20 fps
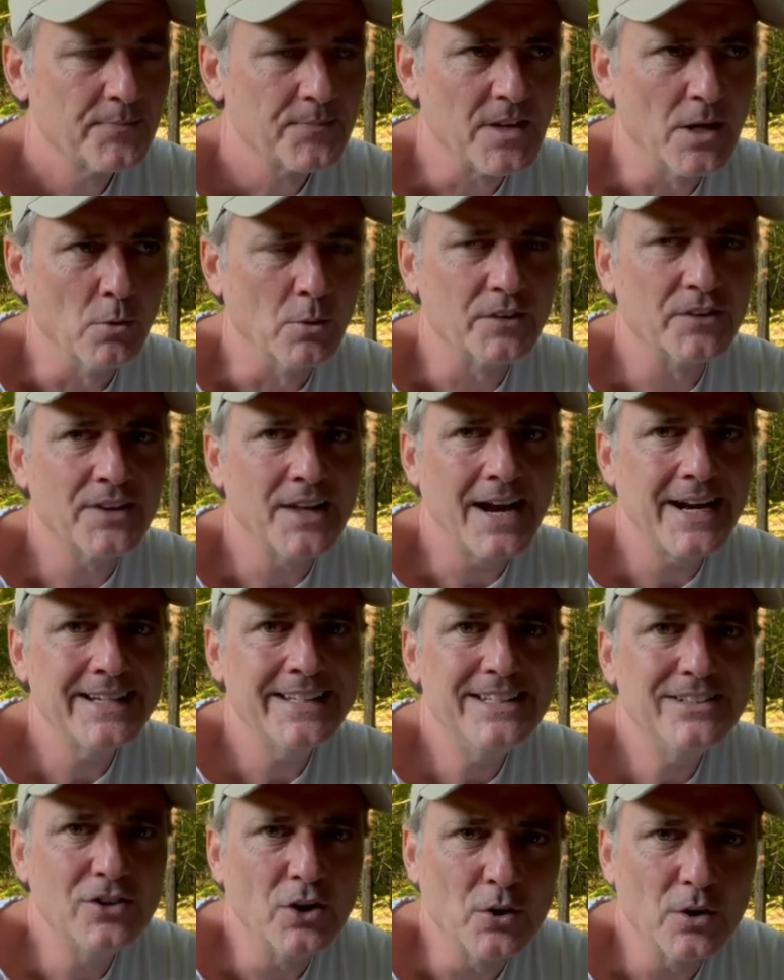It was
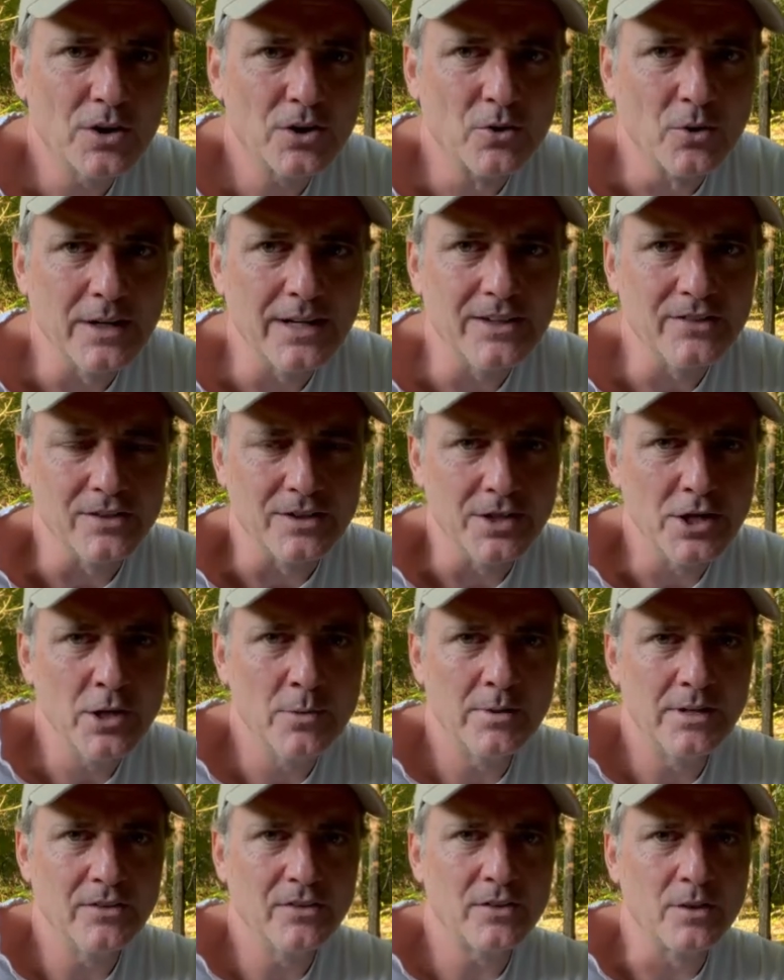92 degrees and
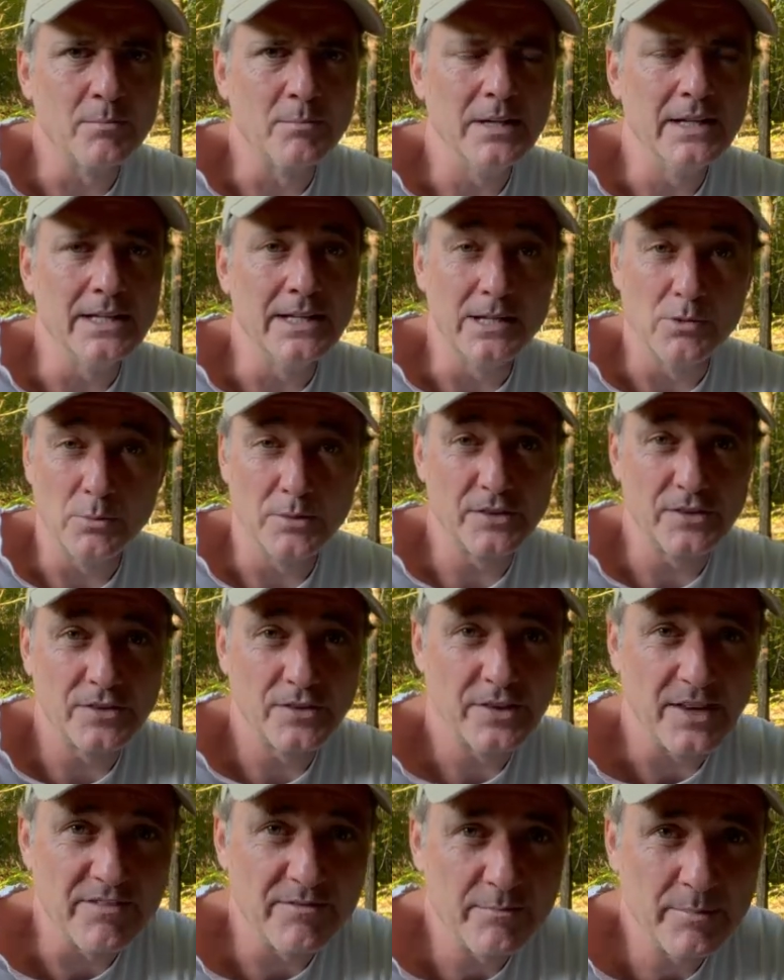humid as can be, and it was at
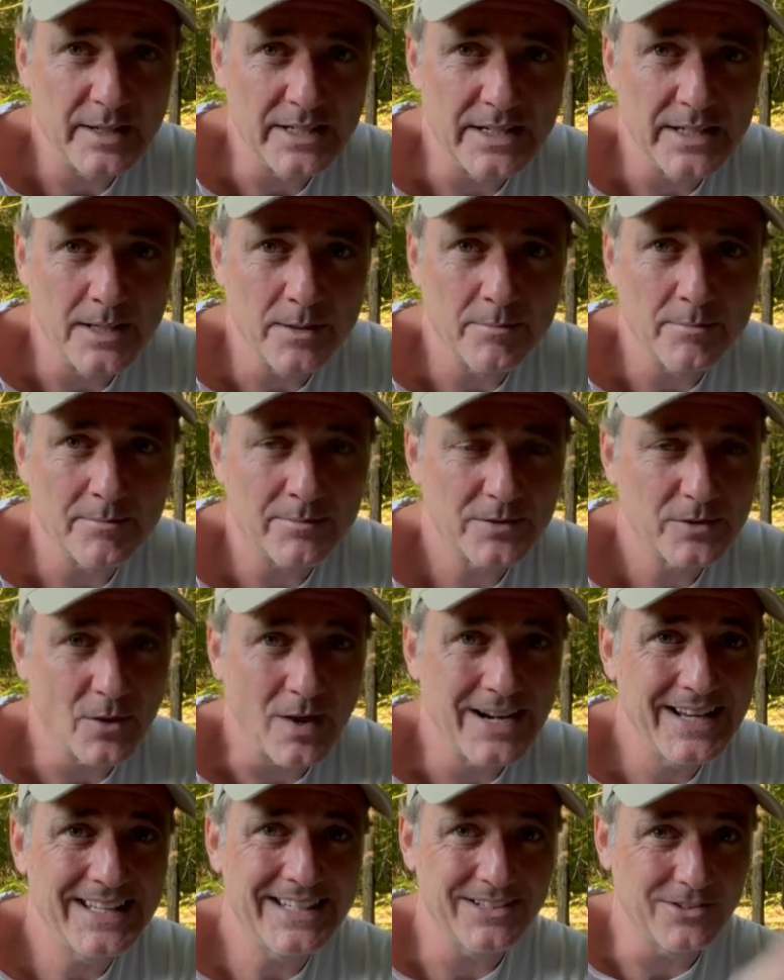7 p.m. So
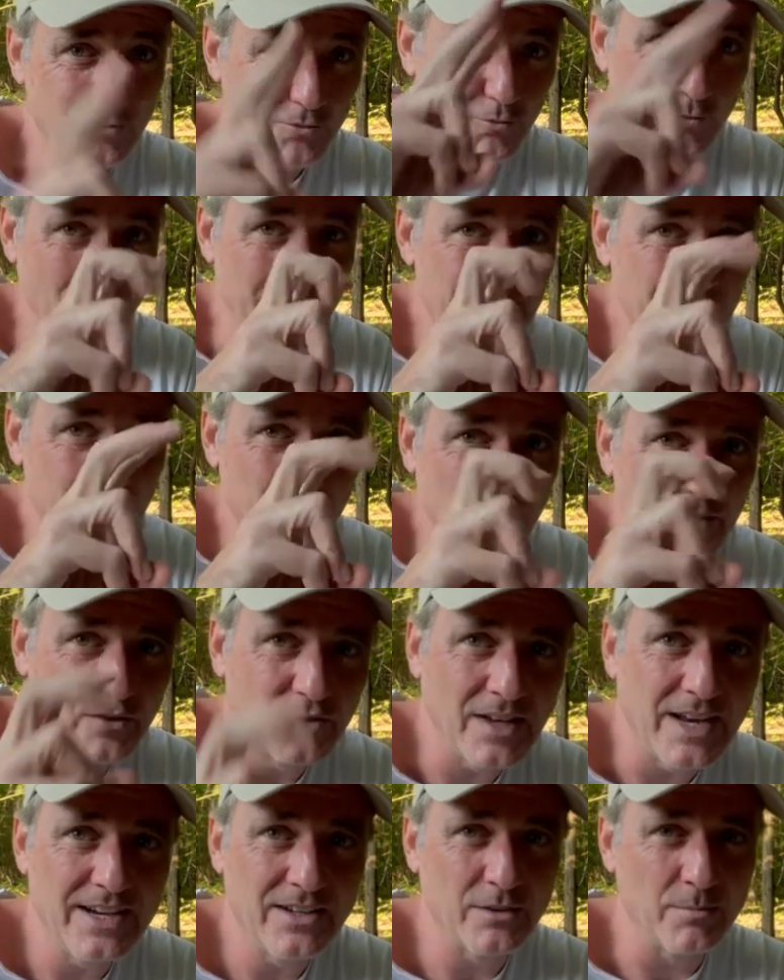I didn't race per
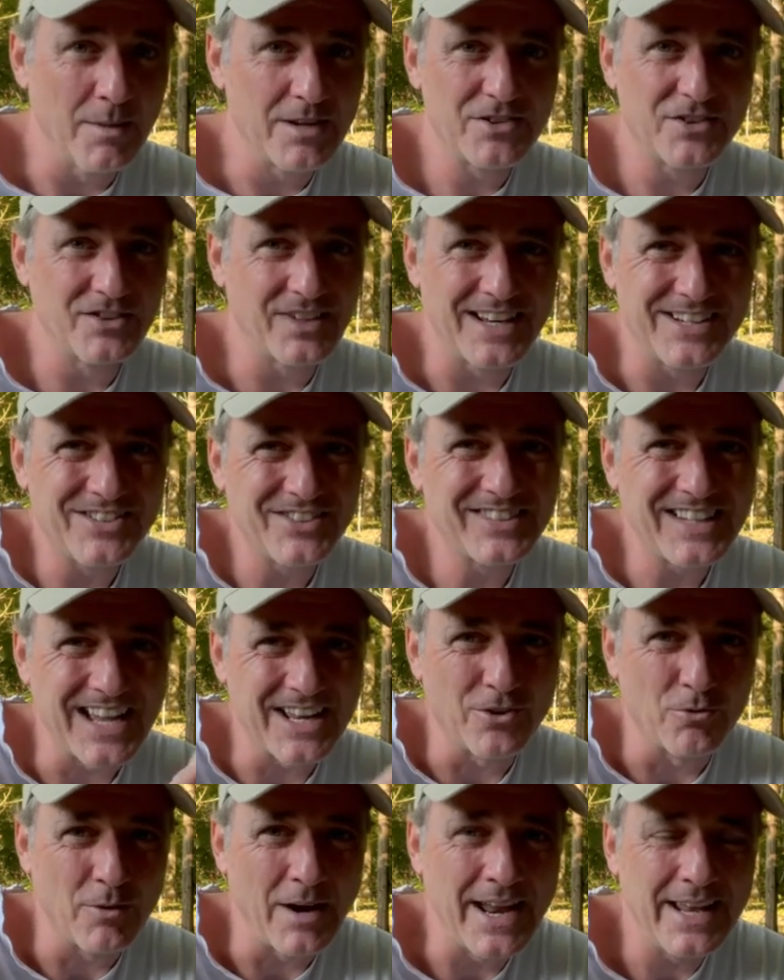se as much as I just
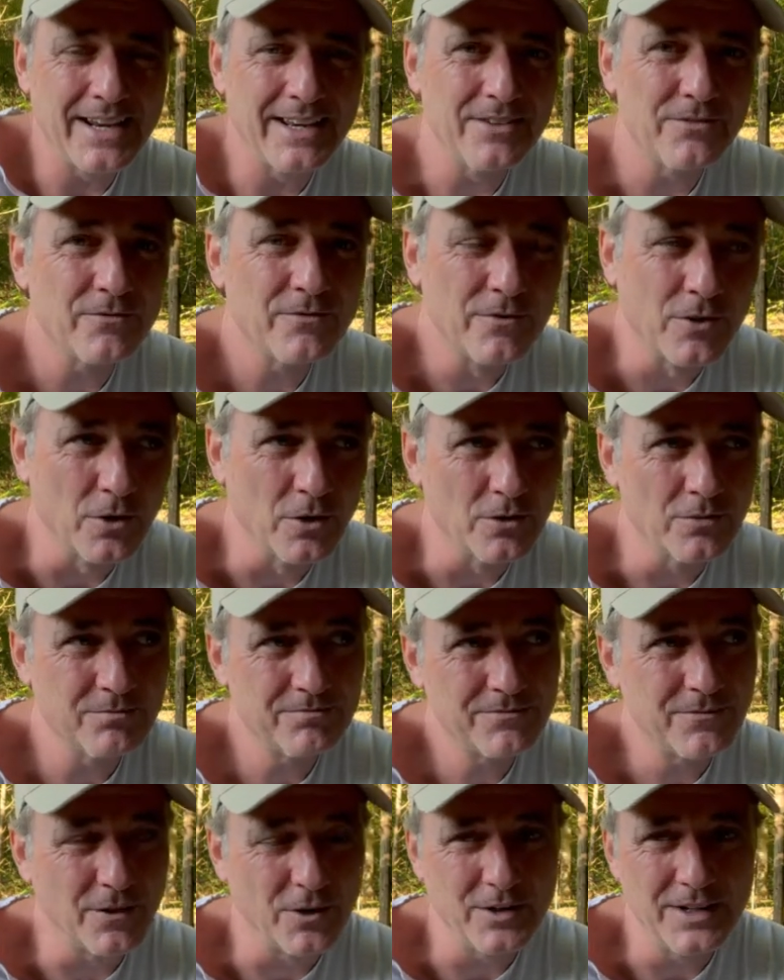kind of ran it for,
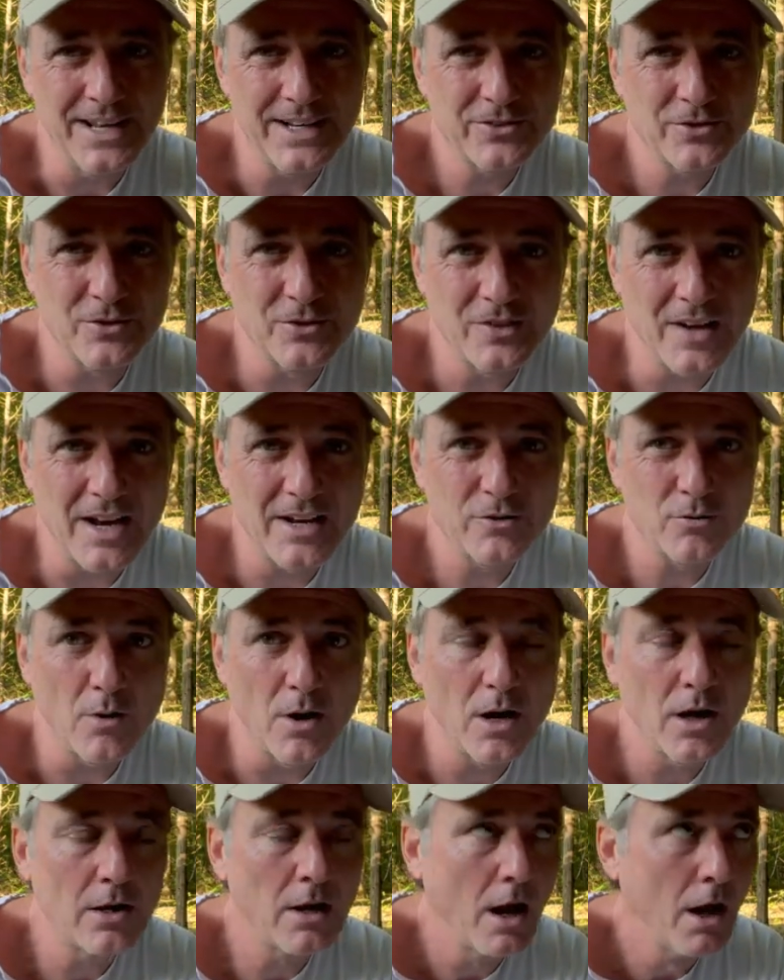for an exercise
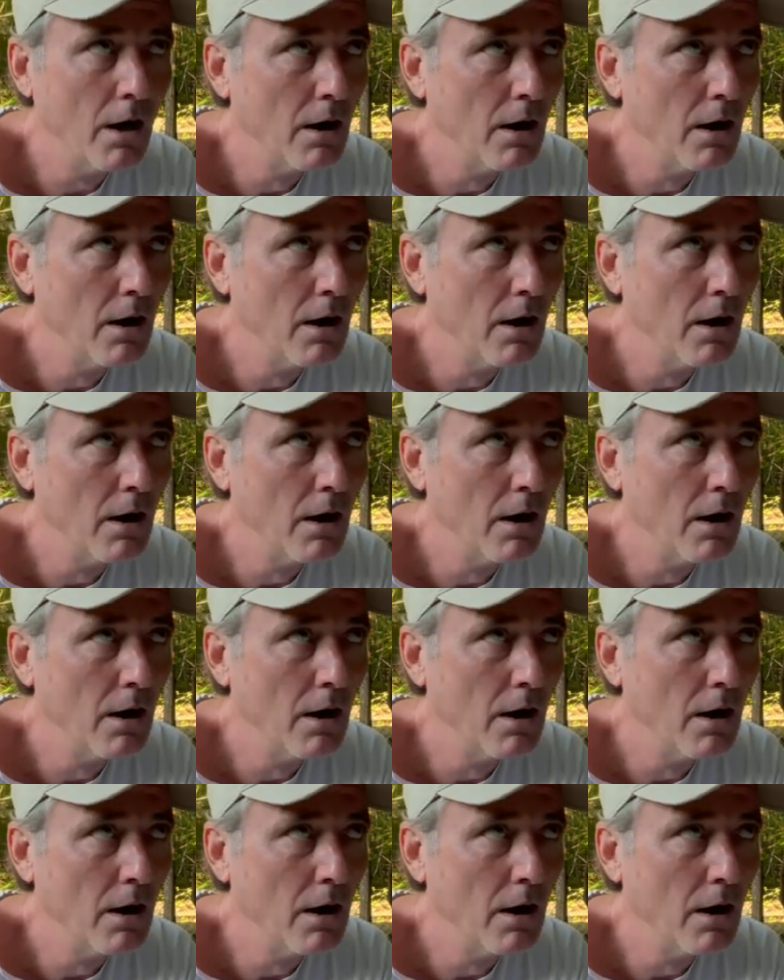run.